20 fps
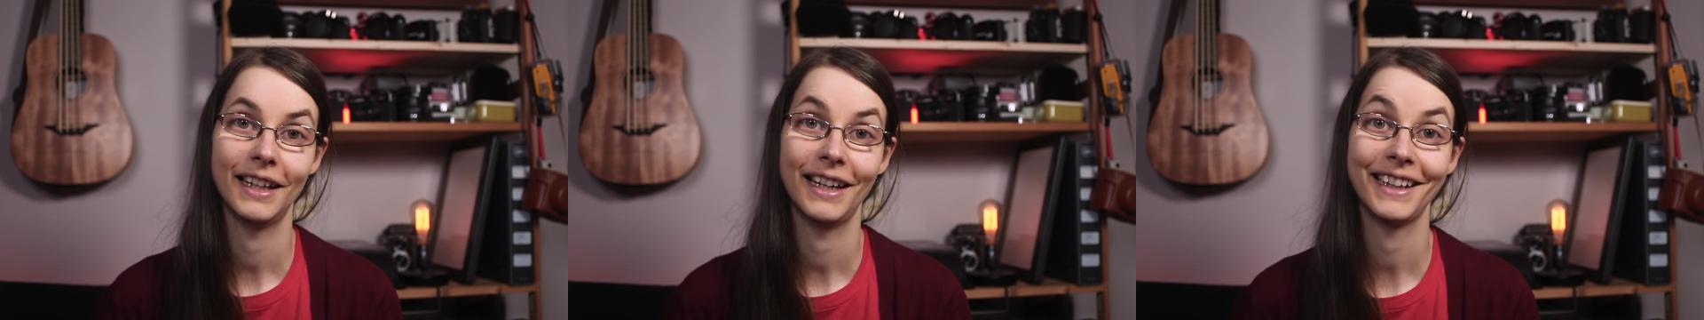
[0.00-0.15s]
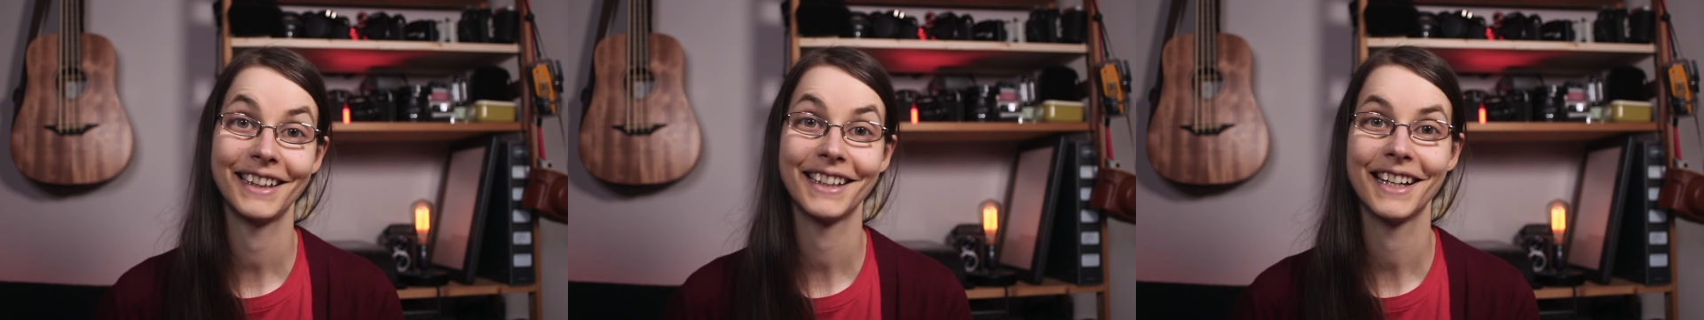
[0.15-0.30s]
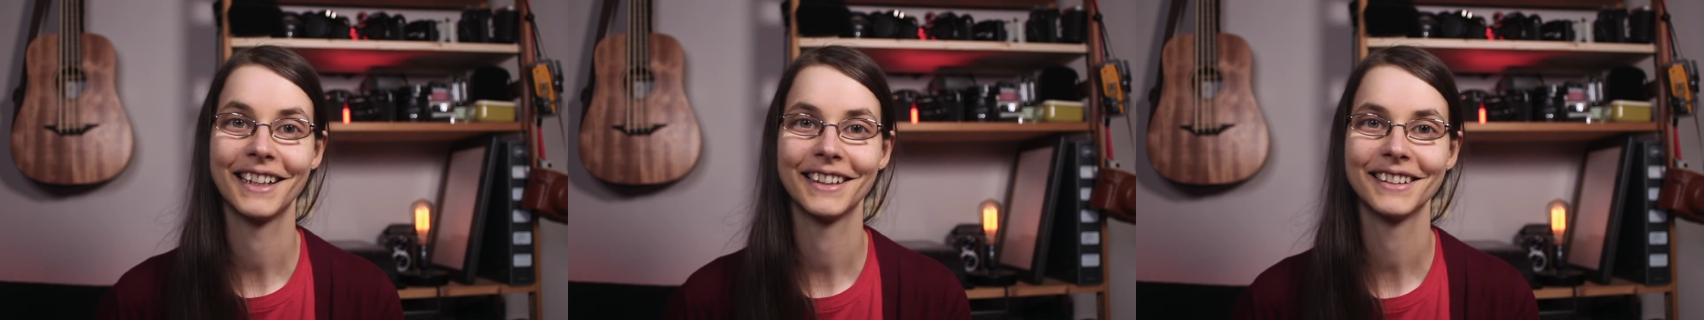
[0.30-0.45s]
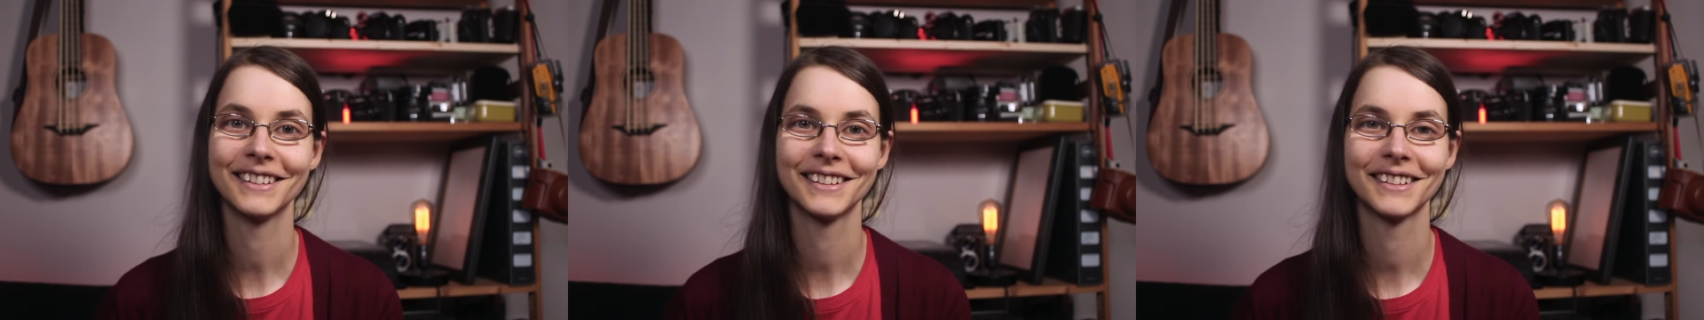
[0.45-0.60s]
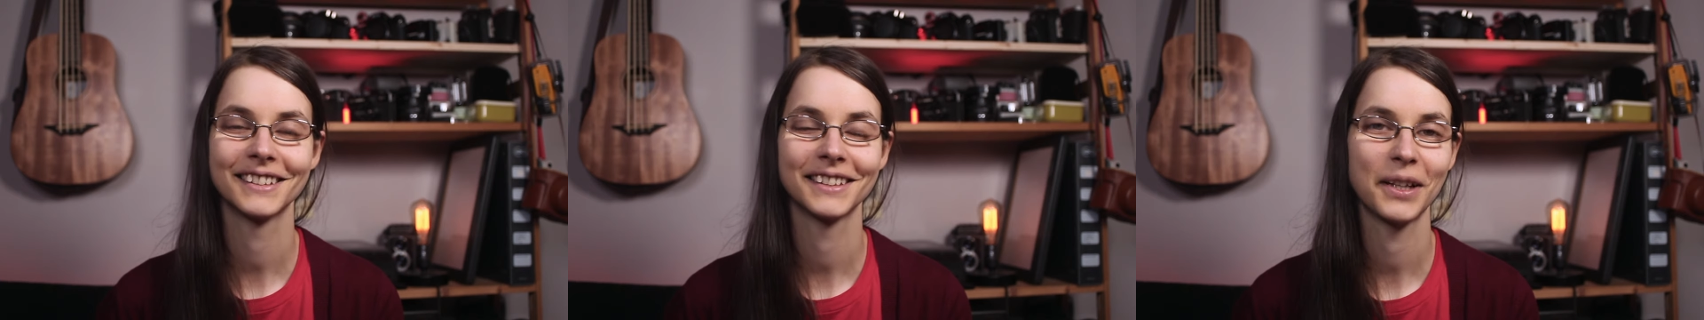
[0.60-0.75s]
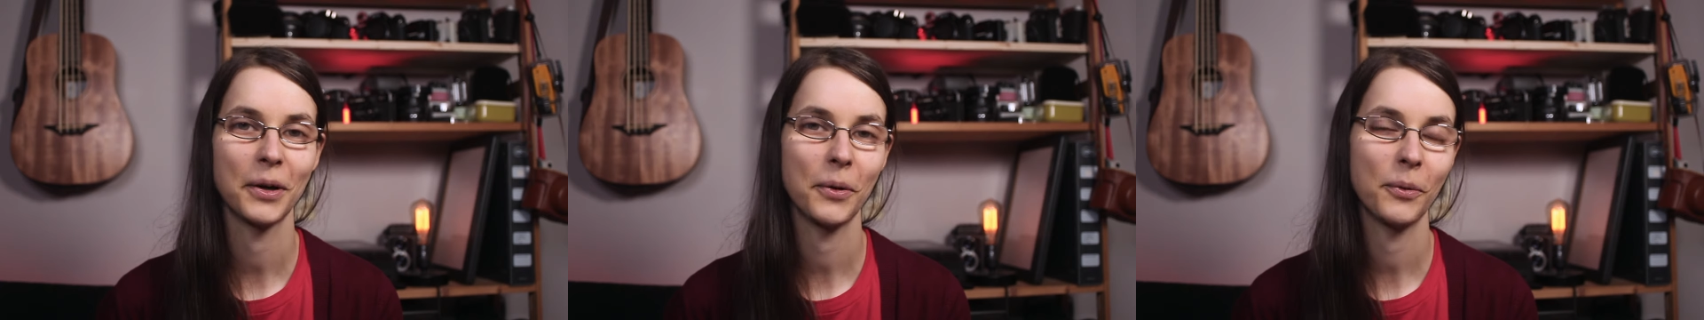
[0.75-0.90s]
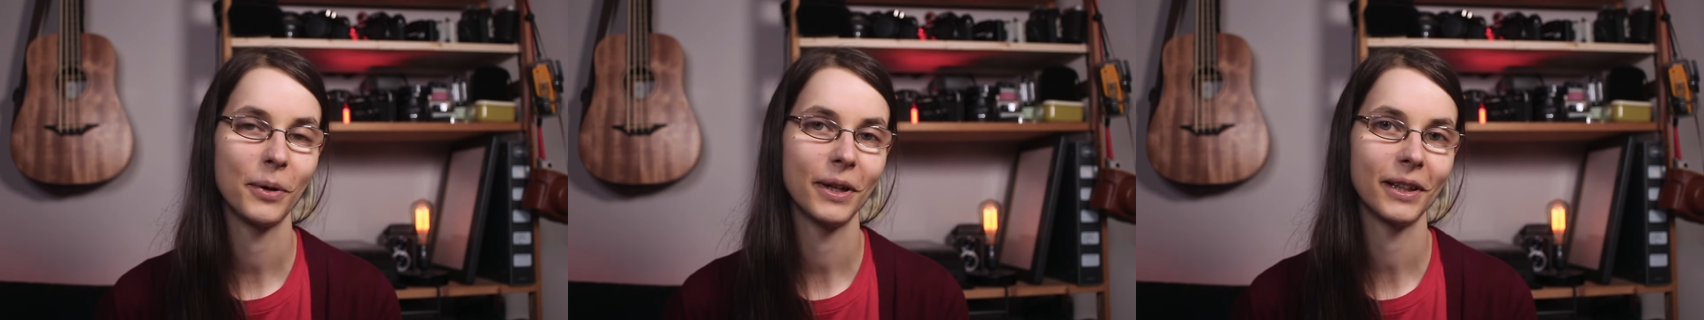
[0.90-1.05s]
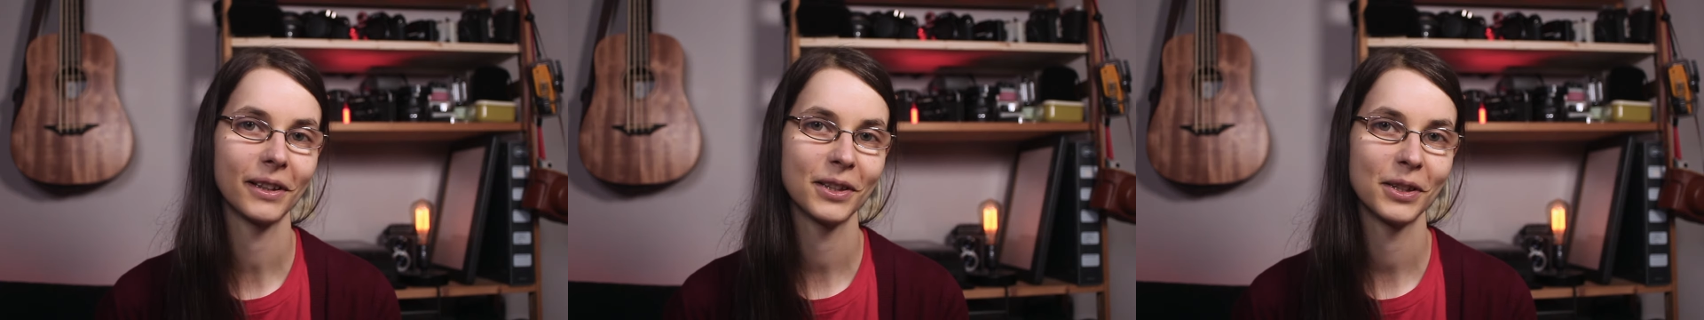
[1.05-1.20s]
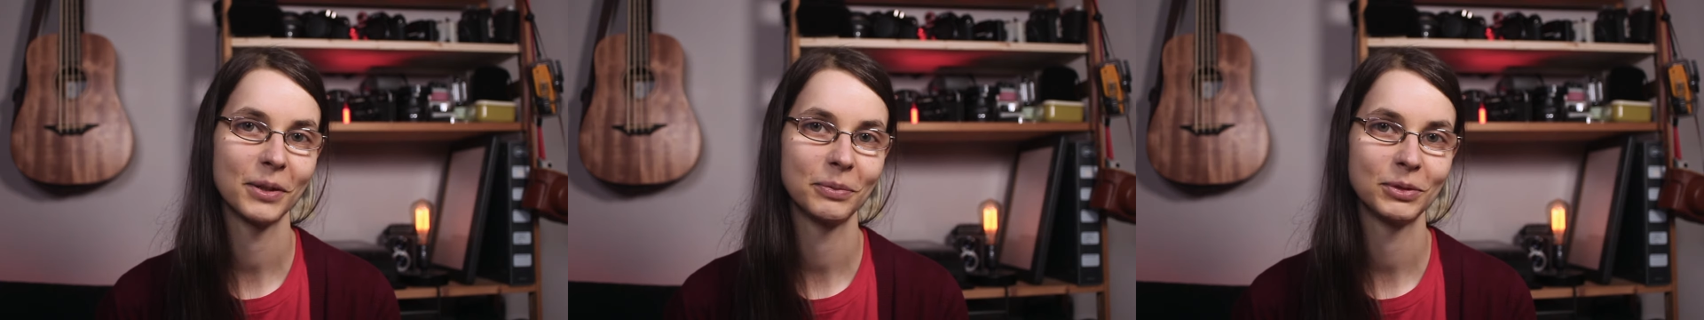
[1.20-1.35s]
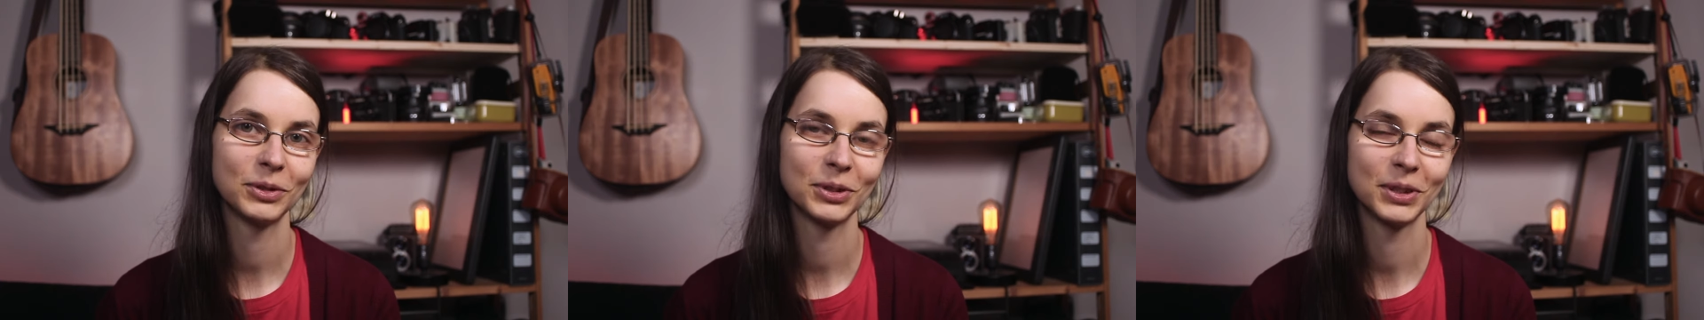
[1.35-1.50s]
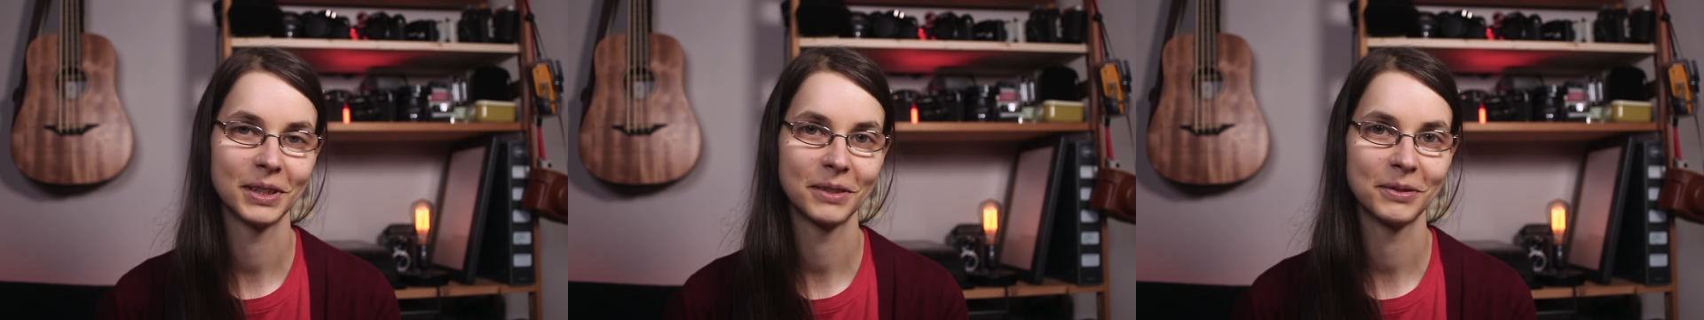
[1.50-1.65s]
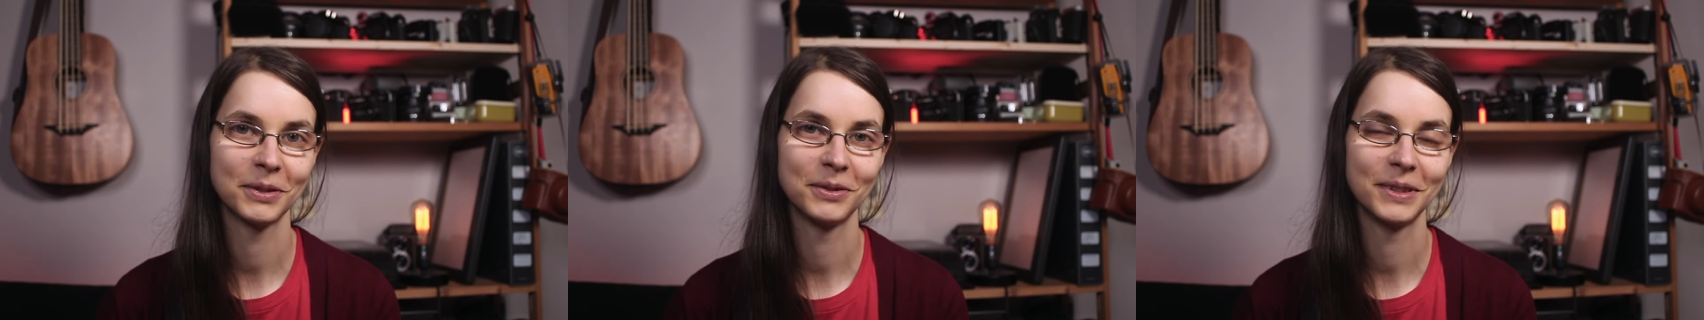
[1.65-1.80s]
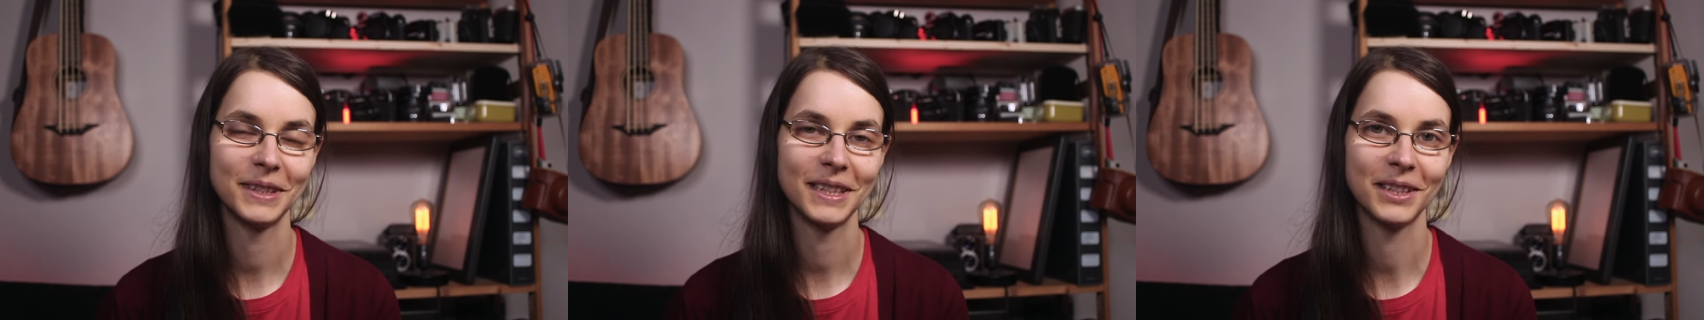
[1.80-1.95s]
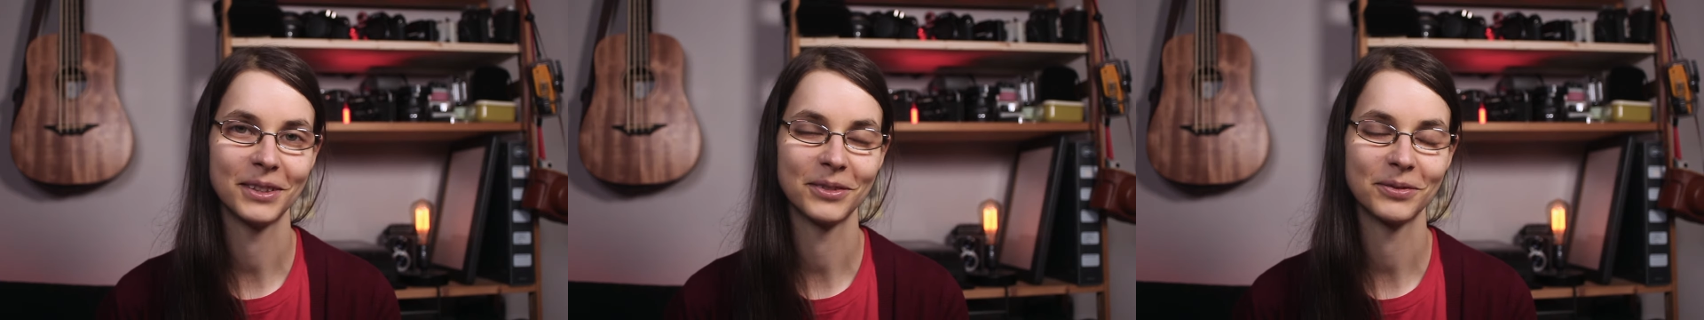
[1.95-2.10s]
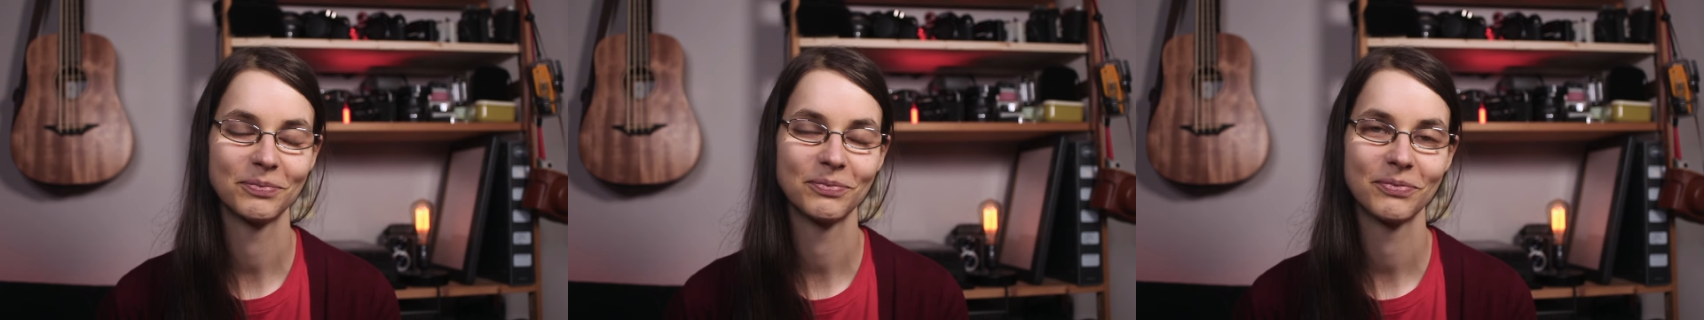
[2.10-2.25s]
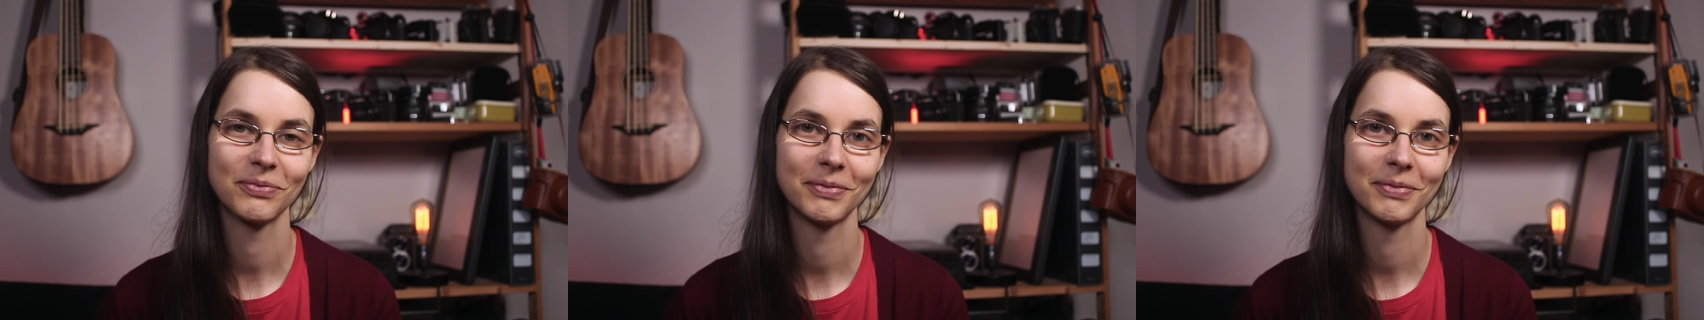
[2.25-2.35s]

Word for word: Hi guys, welcome to another video.